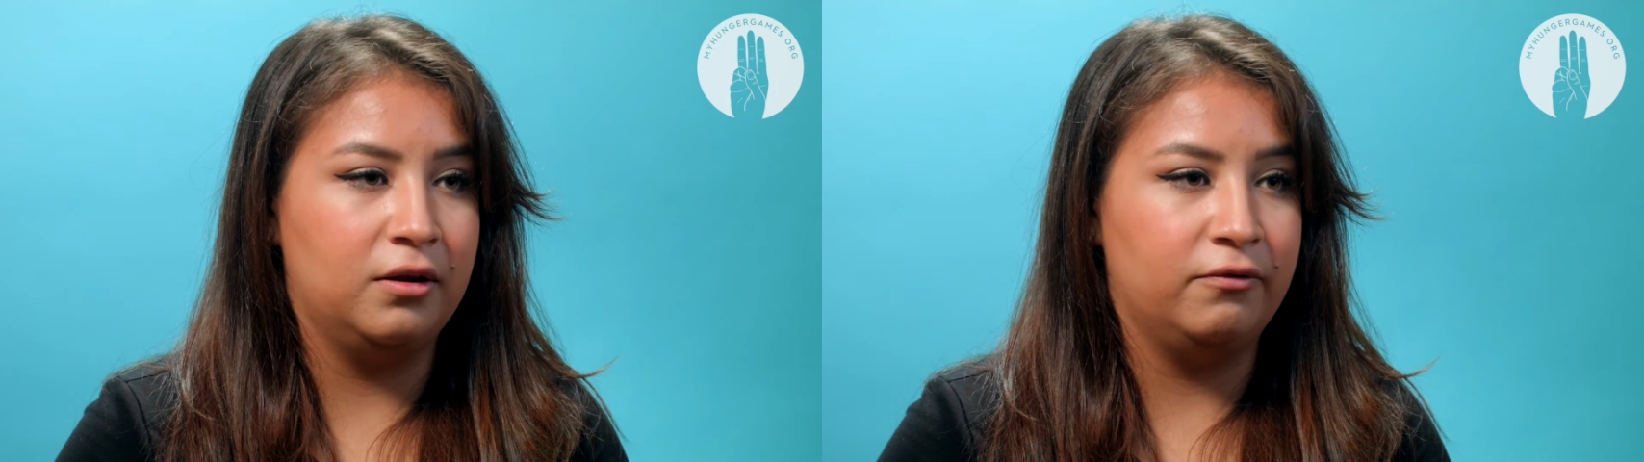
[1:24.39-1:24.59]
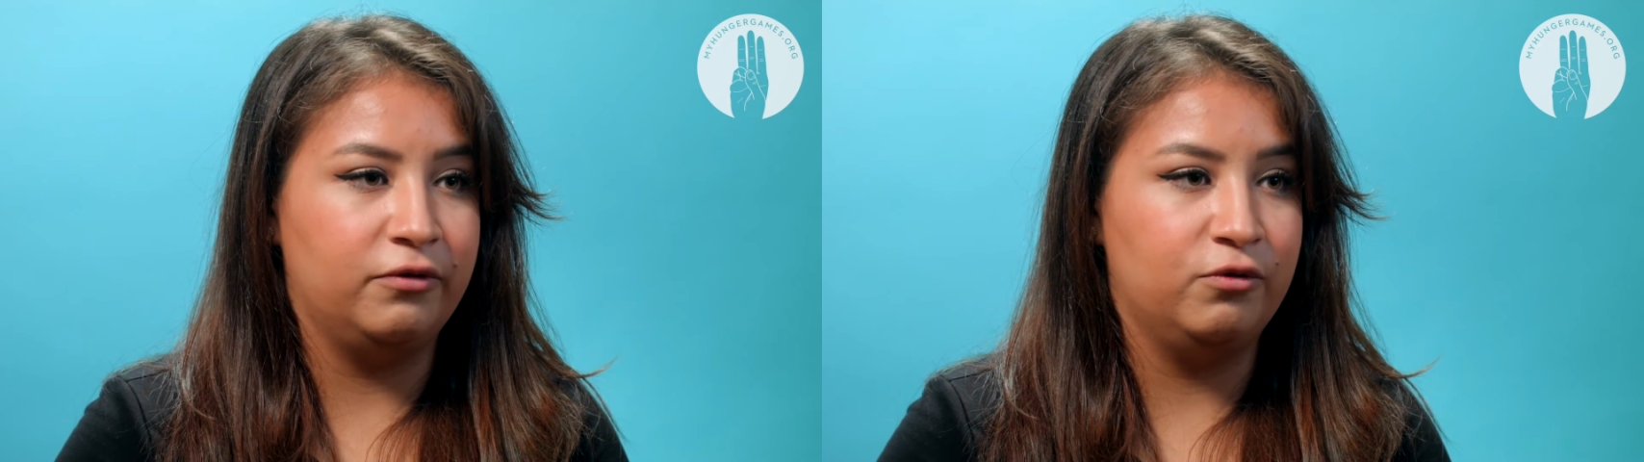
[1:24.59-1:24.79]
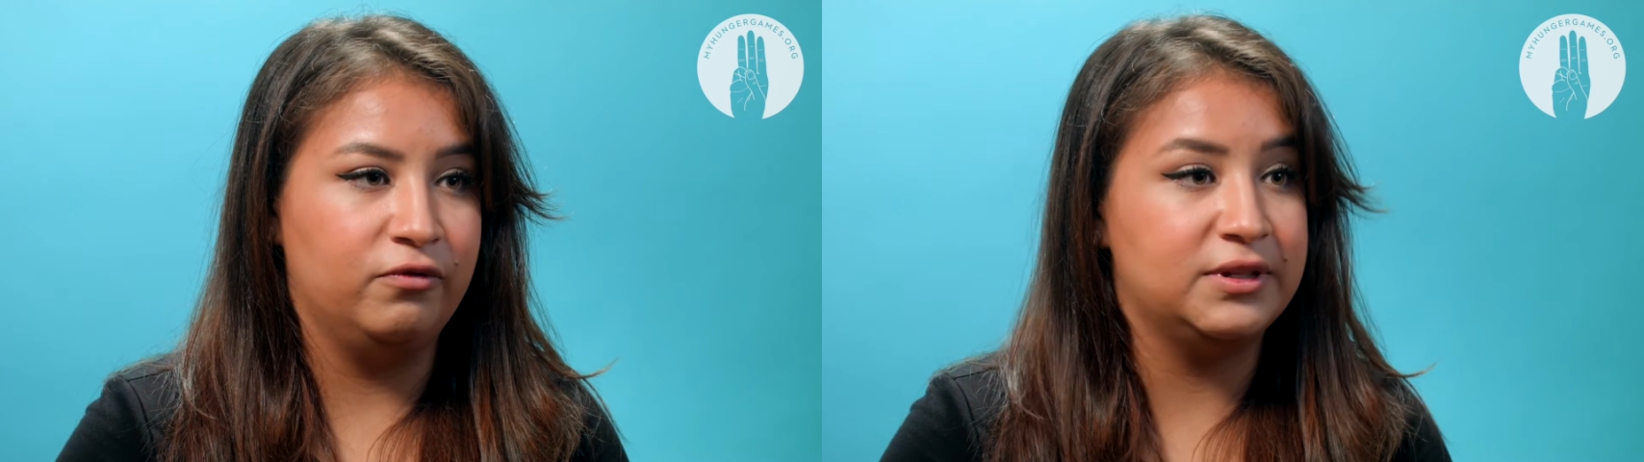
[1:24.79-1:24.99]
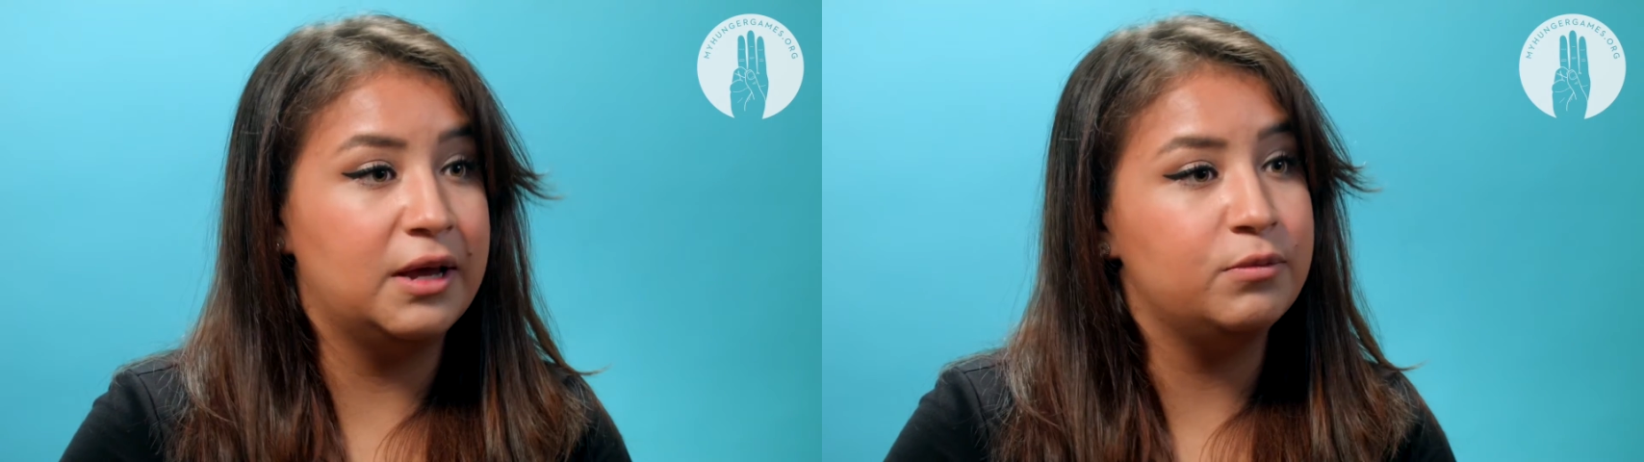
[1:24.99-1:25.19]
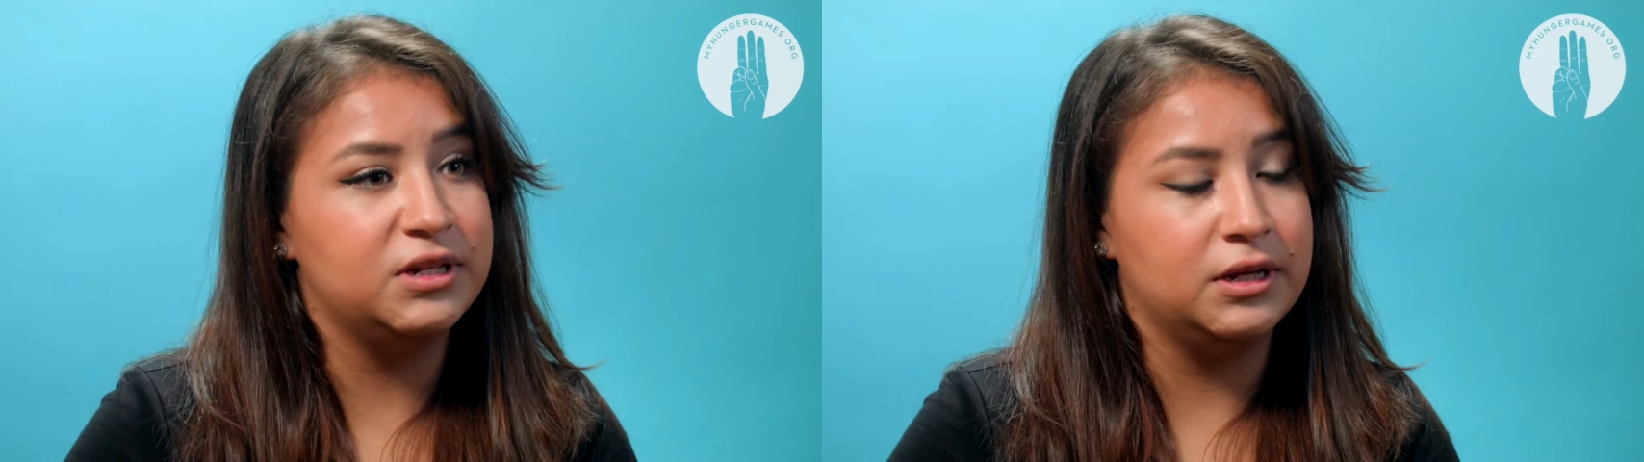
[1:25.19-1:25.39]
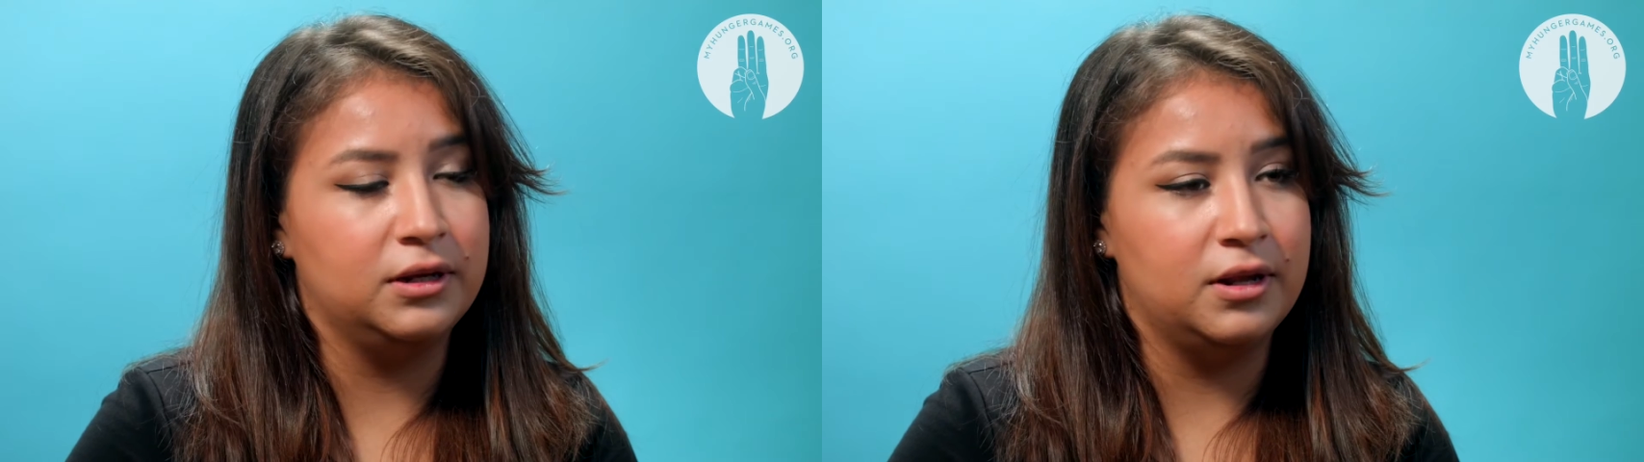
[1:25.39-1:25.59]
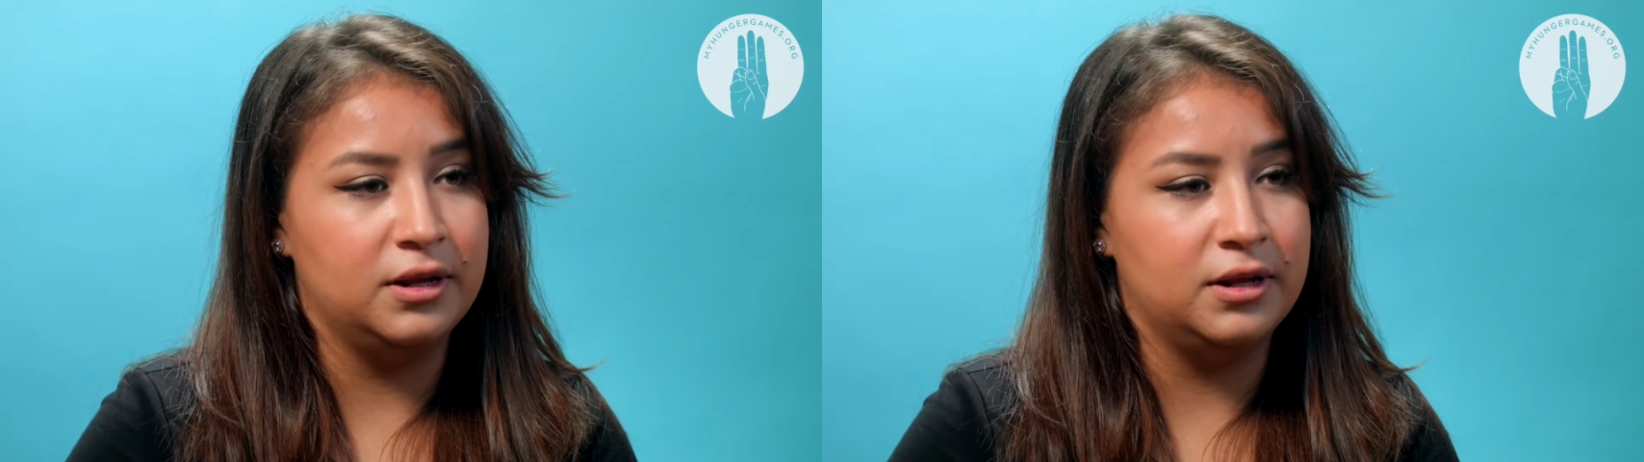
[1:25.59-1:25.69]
if you've attempted,